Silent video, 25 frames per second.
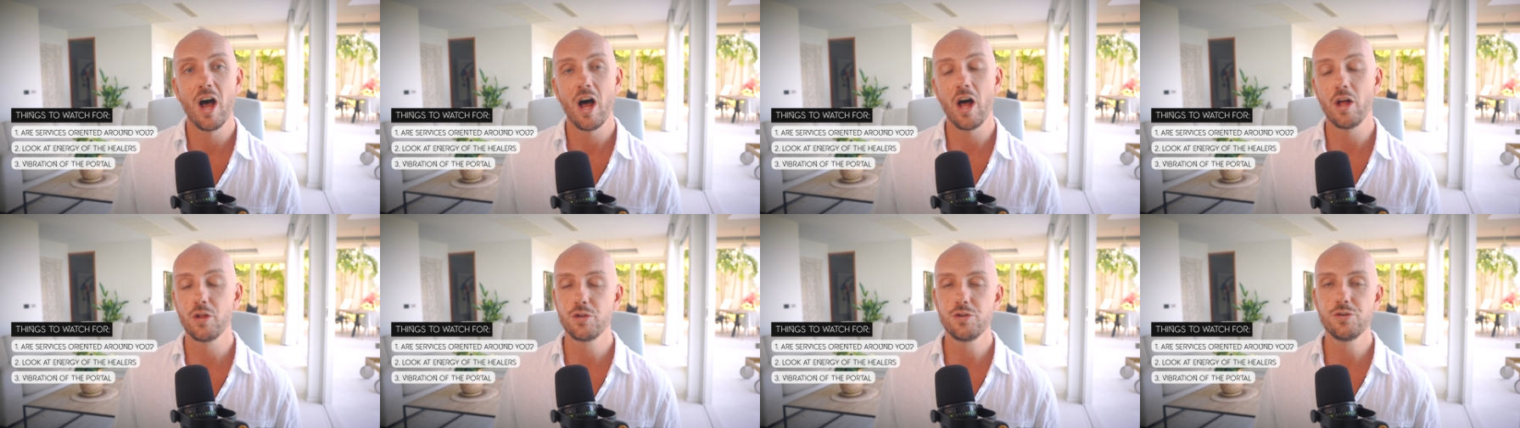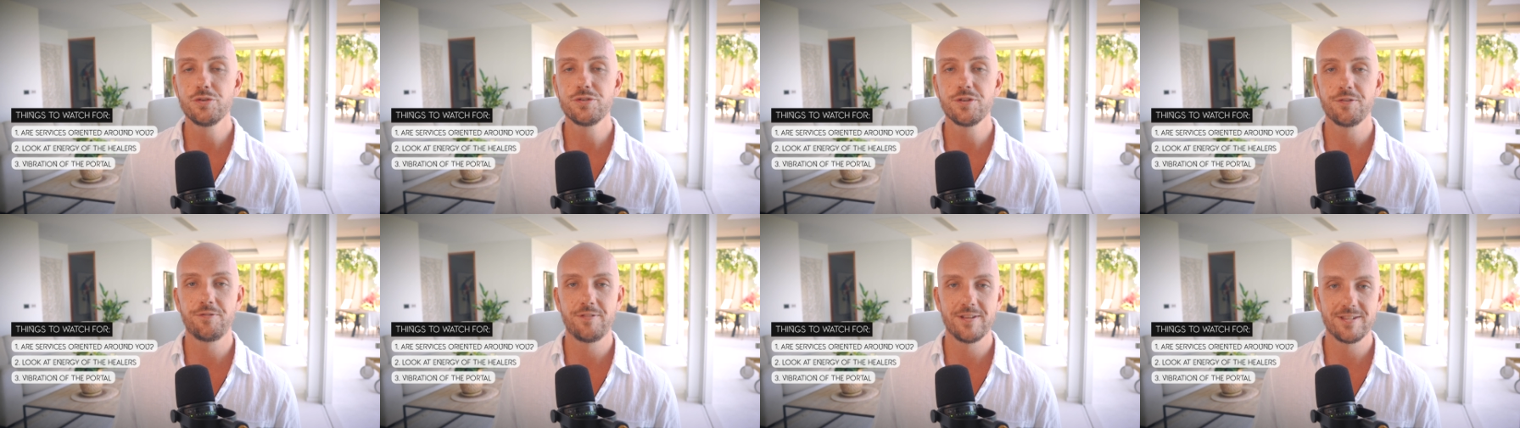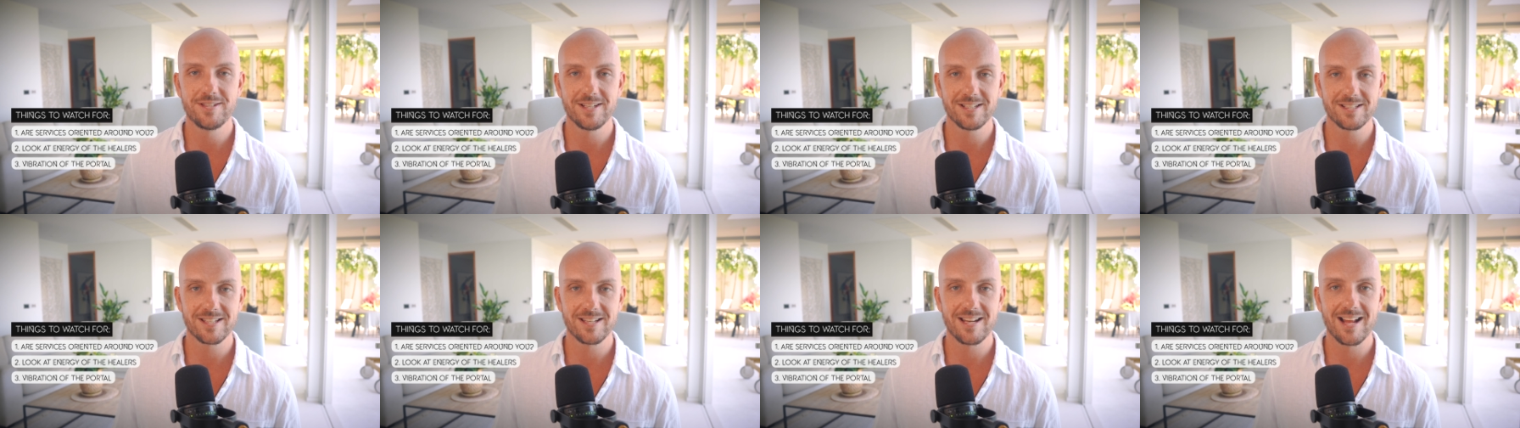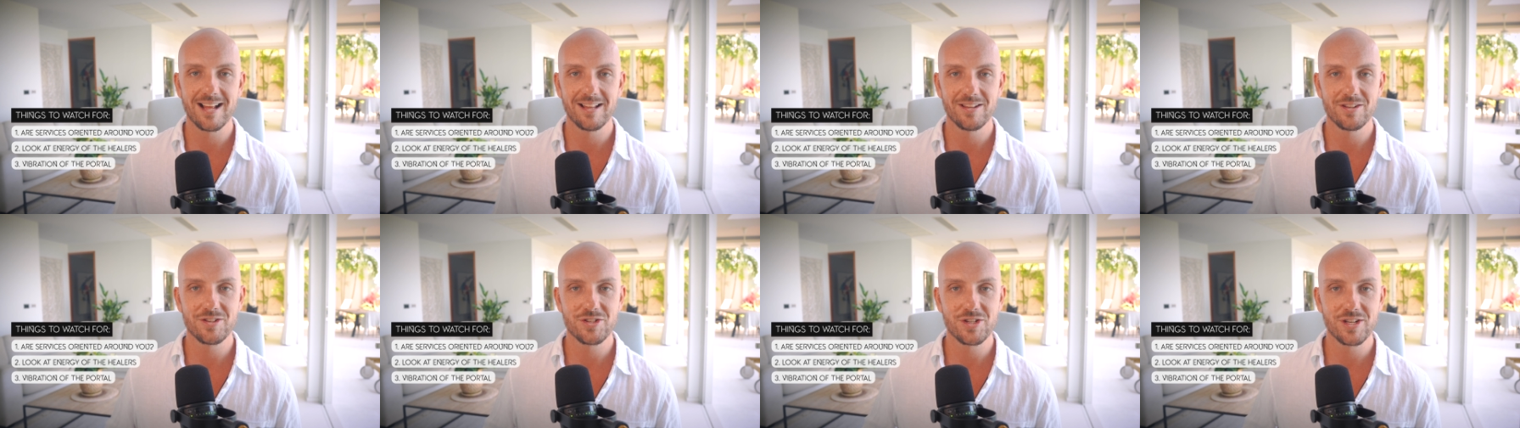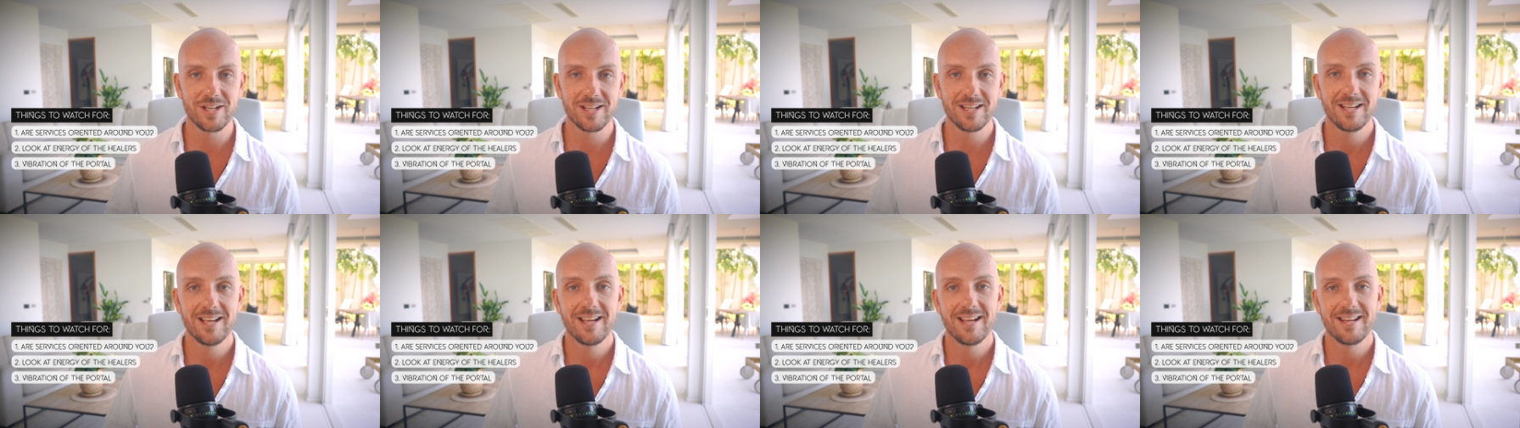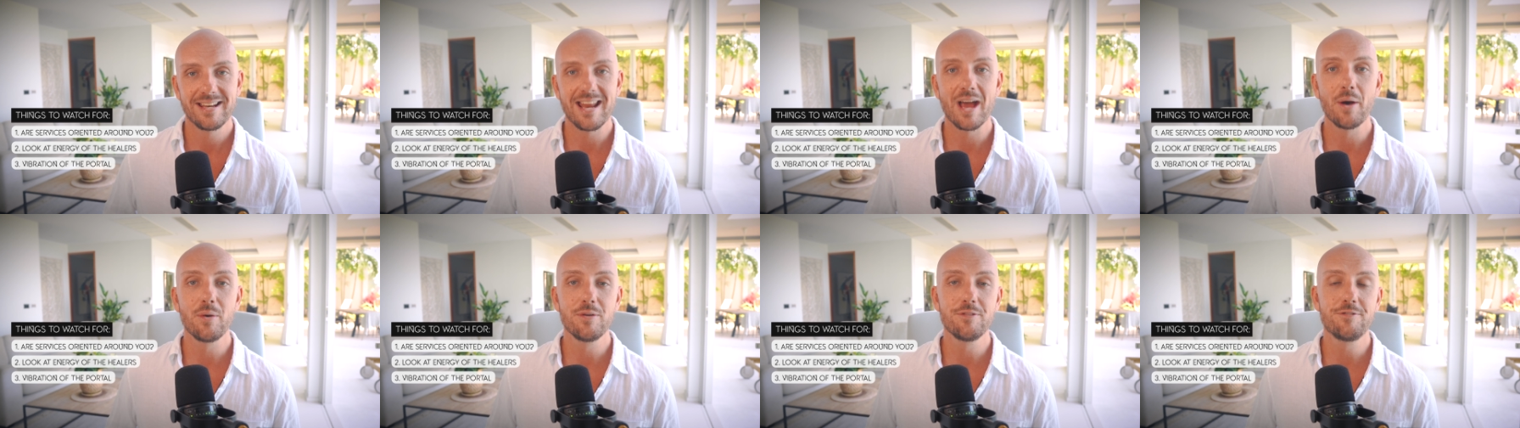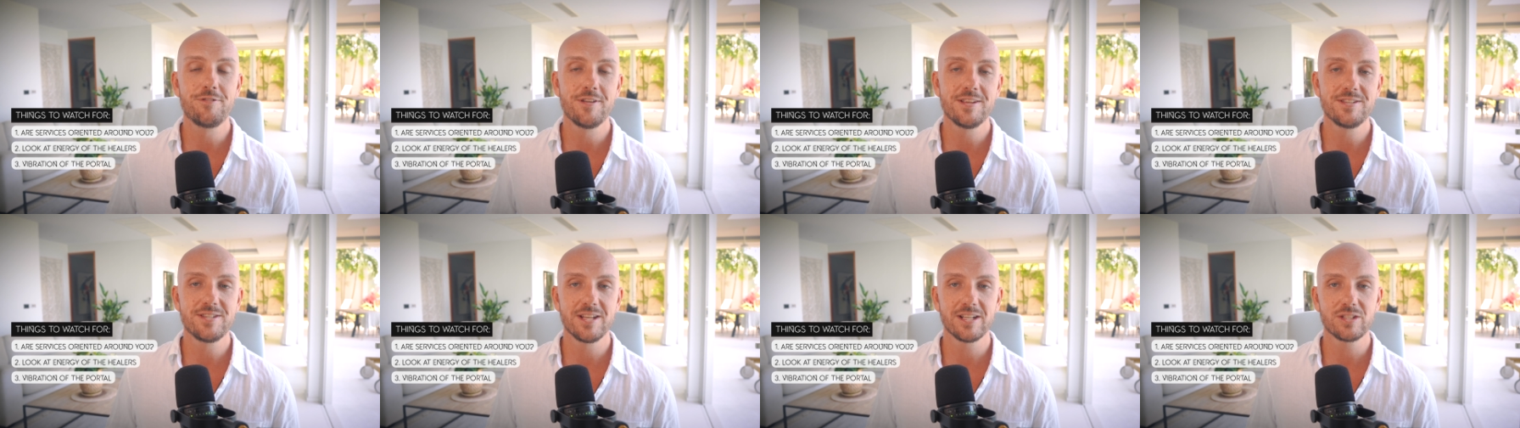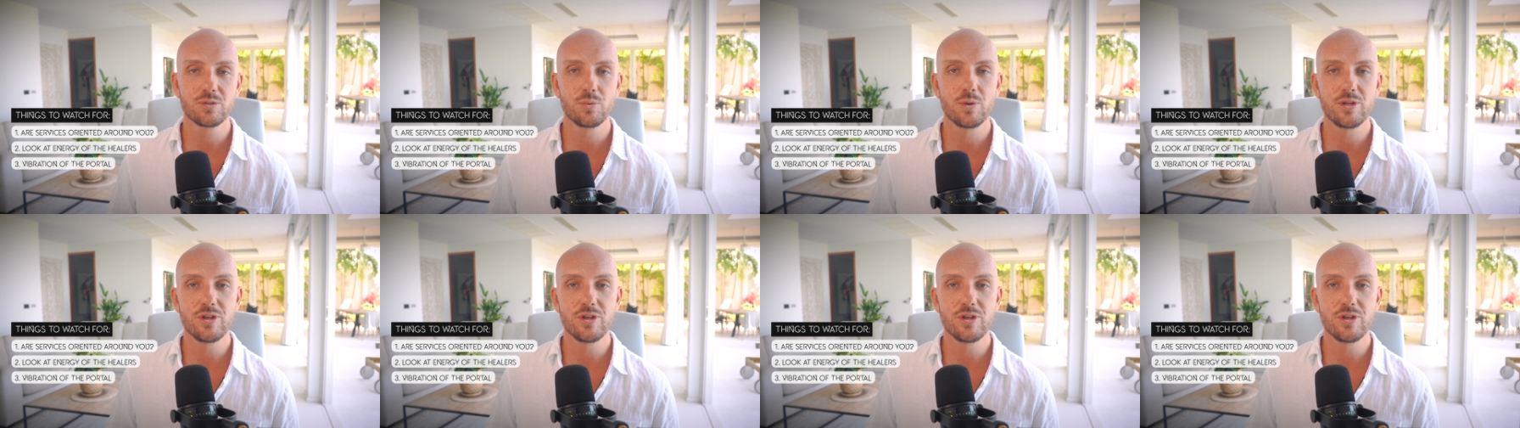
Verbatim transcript: I'll use a physics analogy. Now in physics,